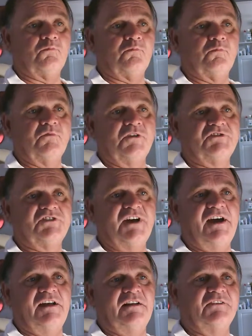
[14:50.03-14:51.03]
The
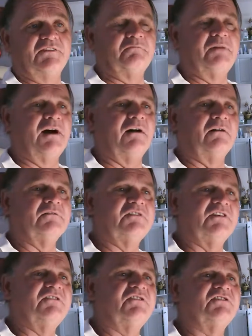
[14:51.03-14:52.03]
chat is about
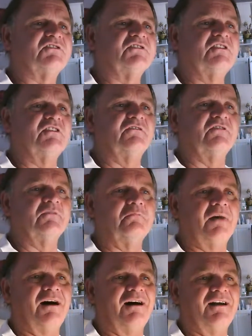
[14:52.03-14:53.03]
conditioning of the
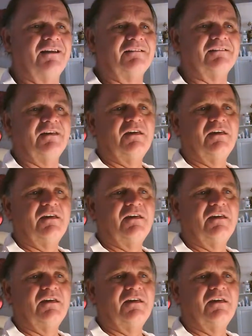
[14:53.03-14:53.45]
mind,